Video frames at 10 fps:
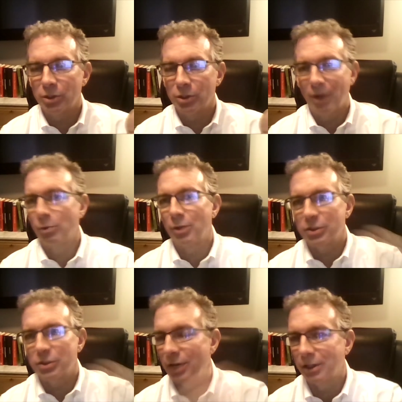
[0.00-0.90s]
So everyone went
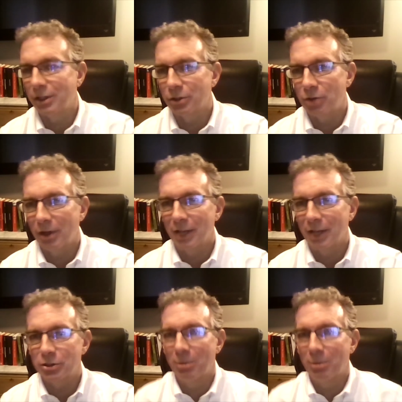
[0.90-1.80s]
straight into a
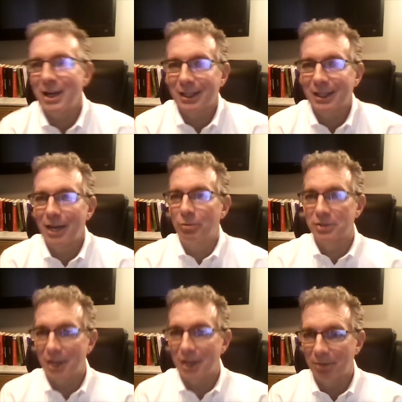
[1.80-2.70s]
drawdown. So my account was
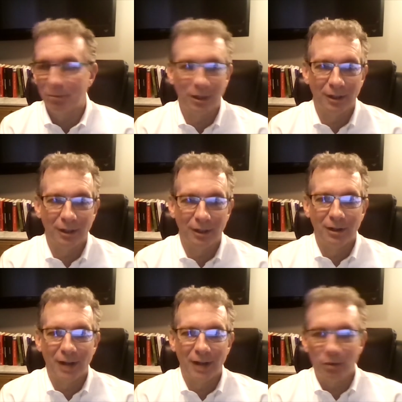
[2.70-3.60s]
up.
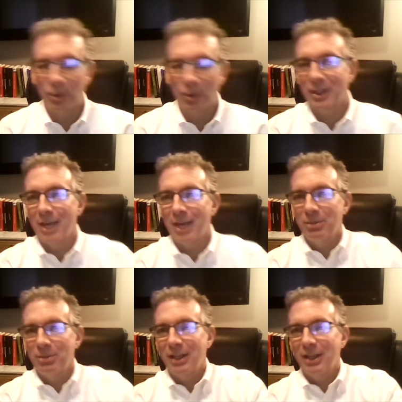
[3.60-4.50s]
Everyone that came
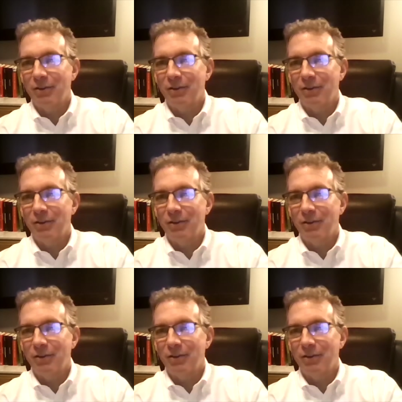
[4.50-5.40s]
in after they
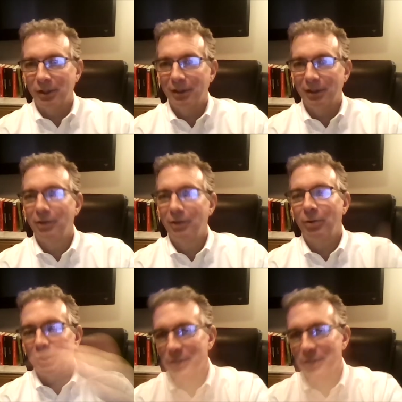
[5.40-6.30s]
saw what I was doing,
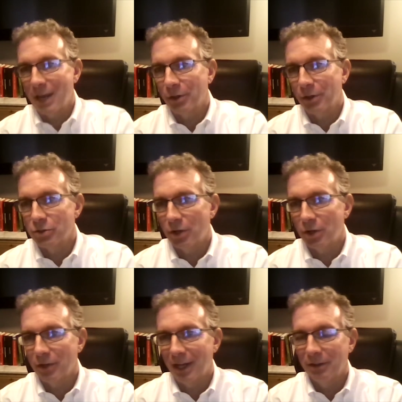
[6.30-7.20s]
when it was now in a
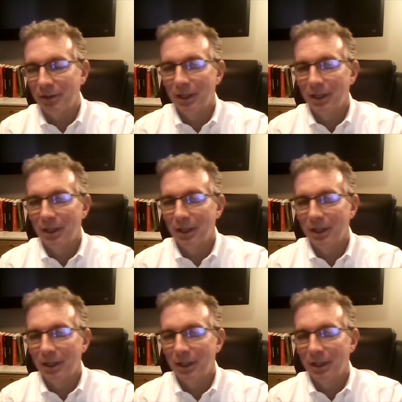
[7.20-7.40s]
drawdown.